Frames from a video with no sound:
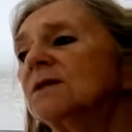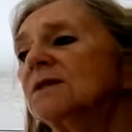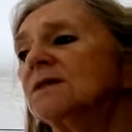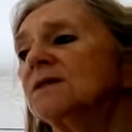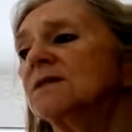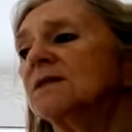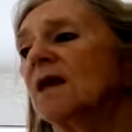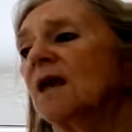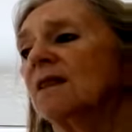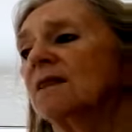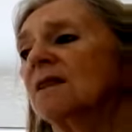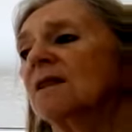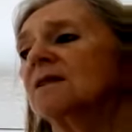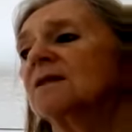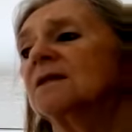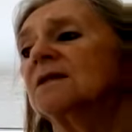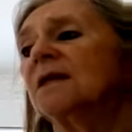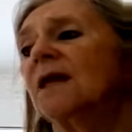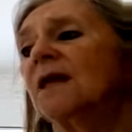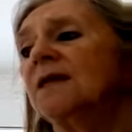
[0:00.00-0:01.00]
his son that
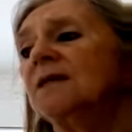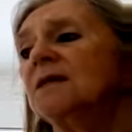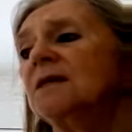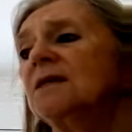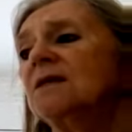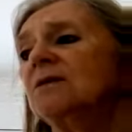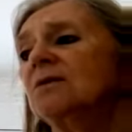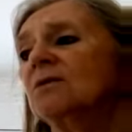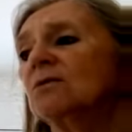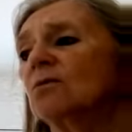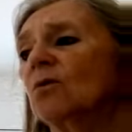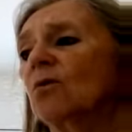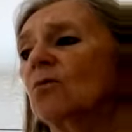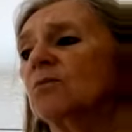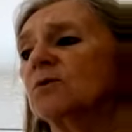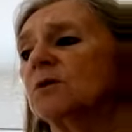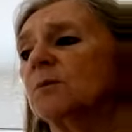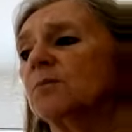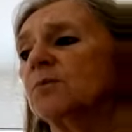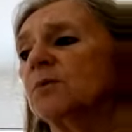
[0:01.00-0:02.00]
the lady he thought
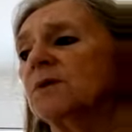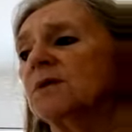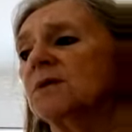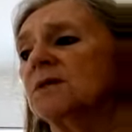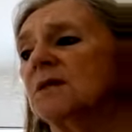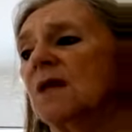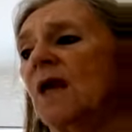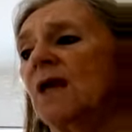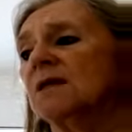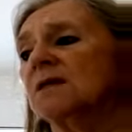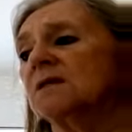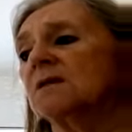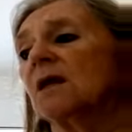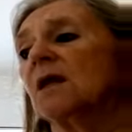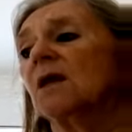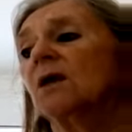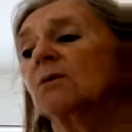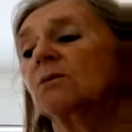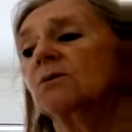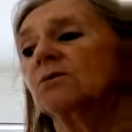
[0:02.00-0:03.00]
was a princess
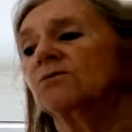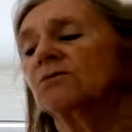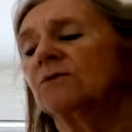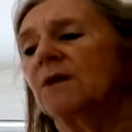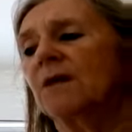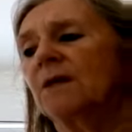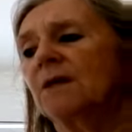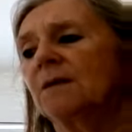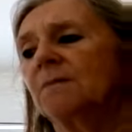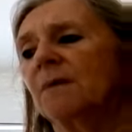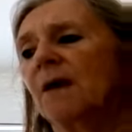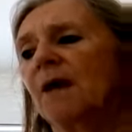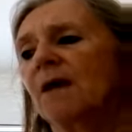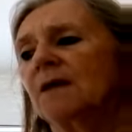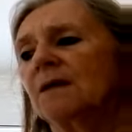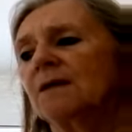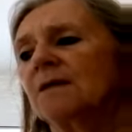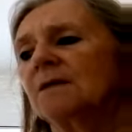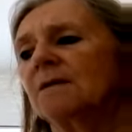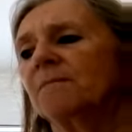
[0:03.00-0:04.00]
was really a
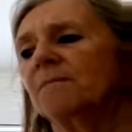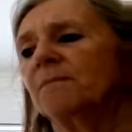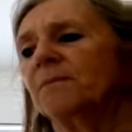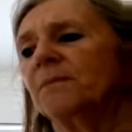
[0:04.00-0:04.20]
maid.